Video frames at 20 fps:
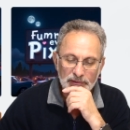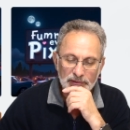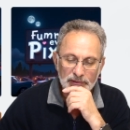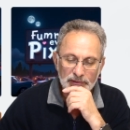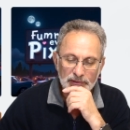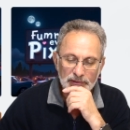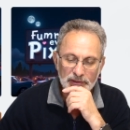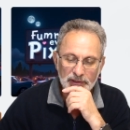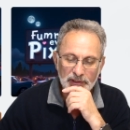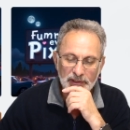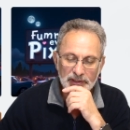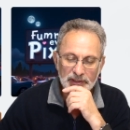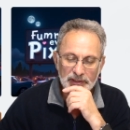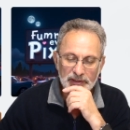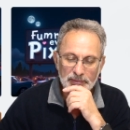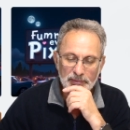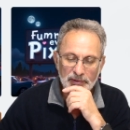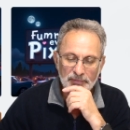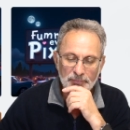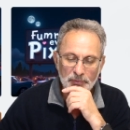You
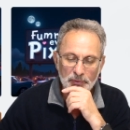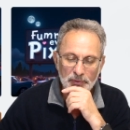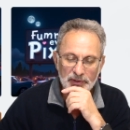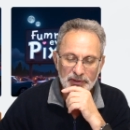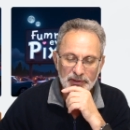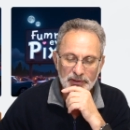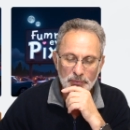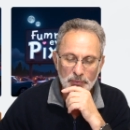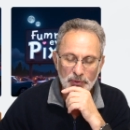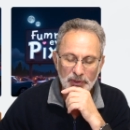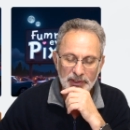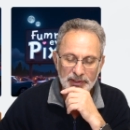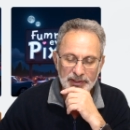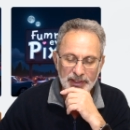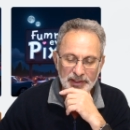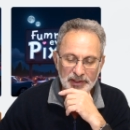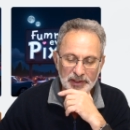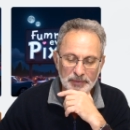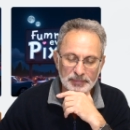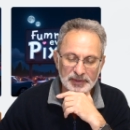can, if you wanted
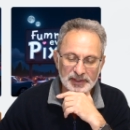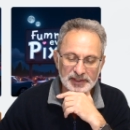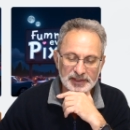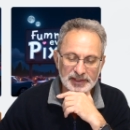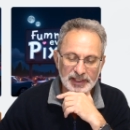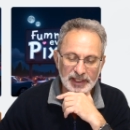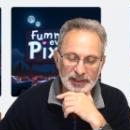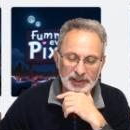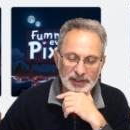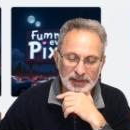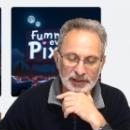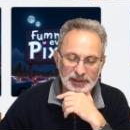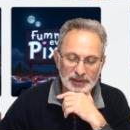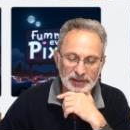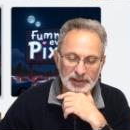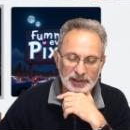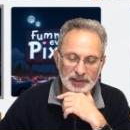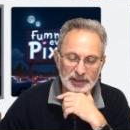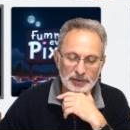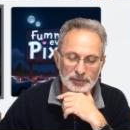that to be centered,
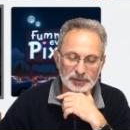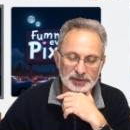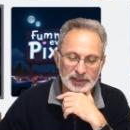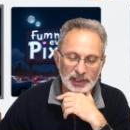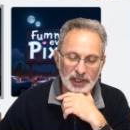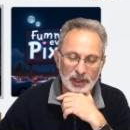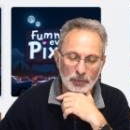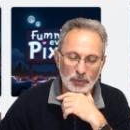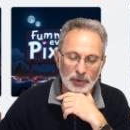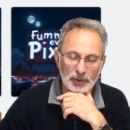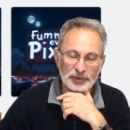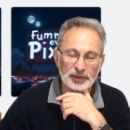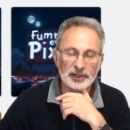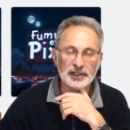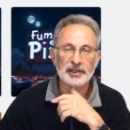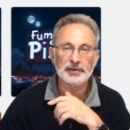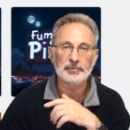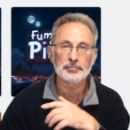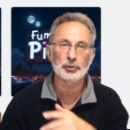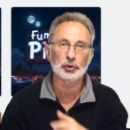and you would say, I want
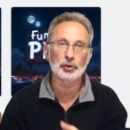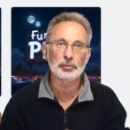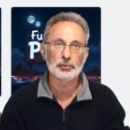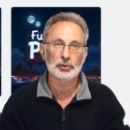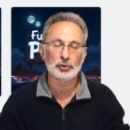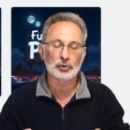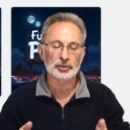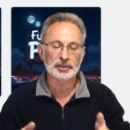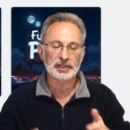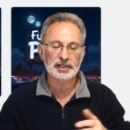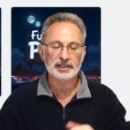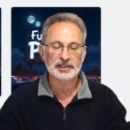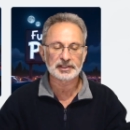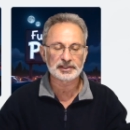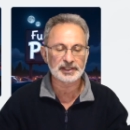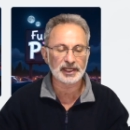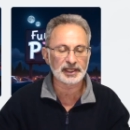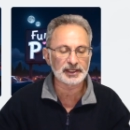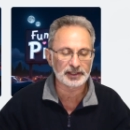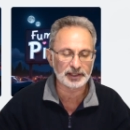the billboard in the
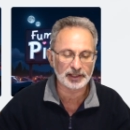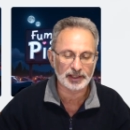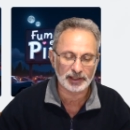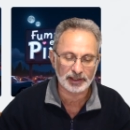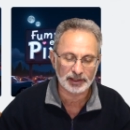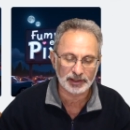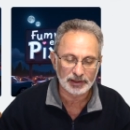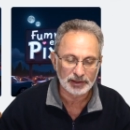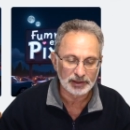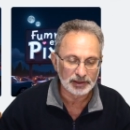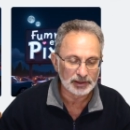center.